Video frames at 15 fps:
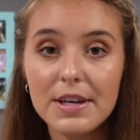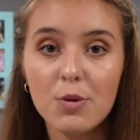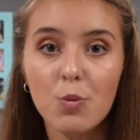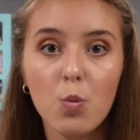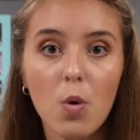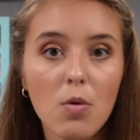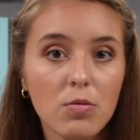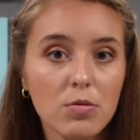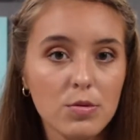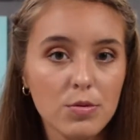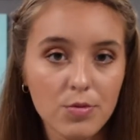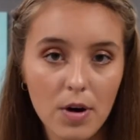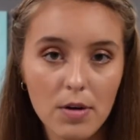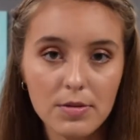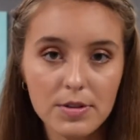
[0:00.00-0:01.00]
it won't
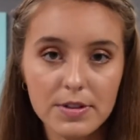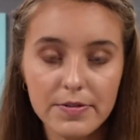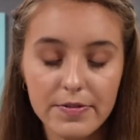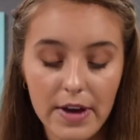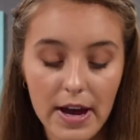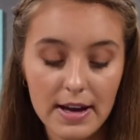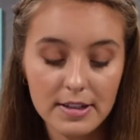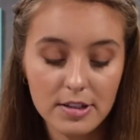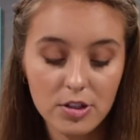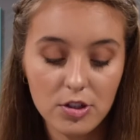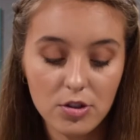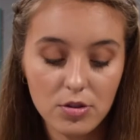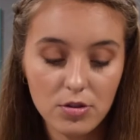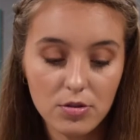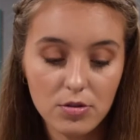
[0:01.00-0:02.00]
grow as fast.